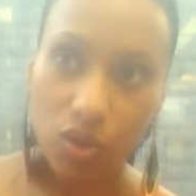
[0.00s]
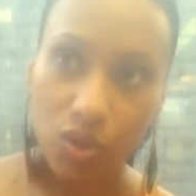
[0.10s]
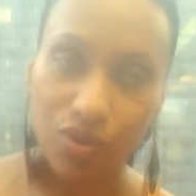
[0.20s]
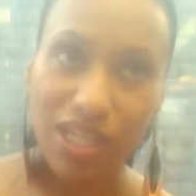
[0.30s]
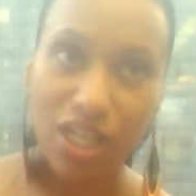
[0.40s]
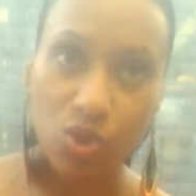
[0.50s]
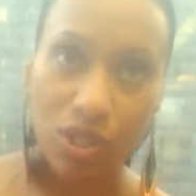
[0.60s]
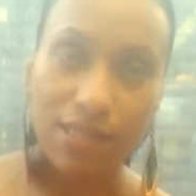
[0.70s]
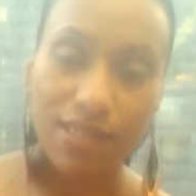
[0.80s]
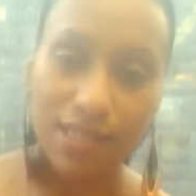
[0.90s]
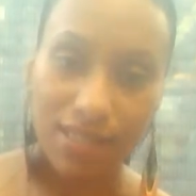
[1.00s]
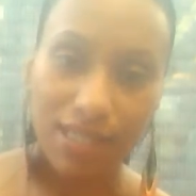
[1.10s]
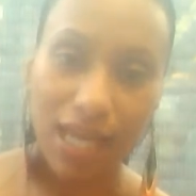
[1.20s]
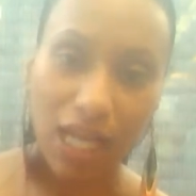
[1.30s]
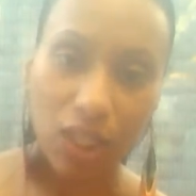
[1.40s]
360
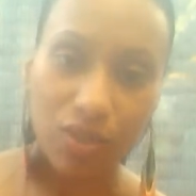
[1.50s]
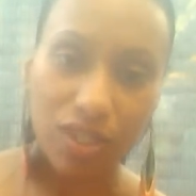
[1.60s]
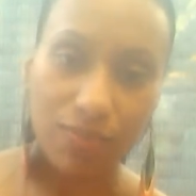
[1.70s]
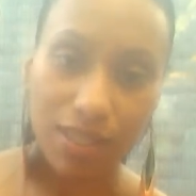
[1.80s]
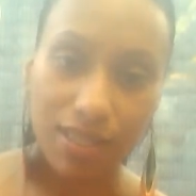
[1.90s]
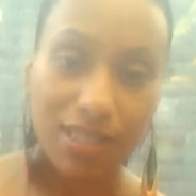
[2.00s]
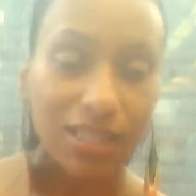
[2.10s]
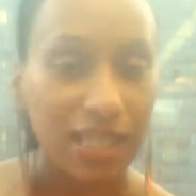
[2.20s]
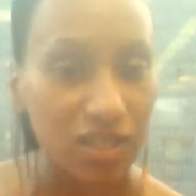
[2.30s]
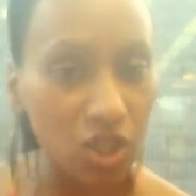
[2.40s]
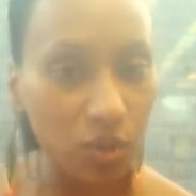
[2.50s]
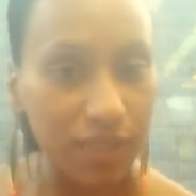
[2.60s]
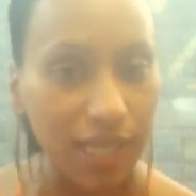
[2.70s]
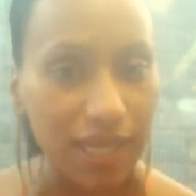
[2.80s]
calories because the glazed donut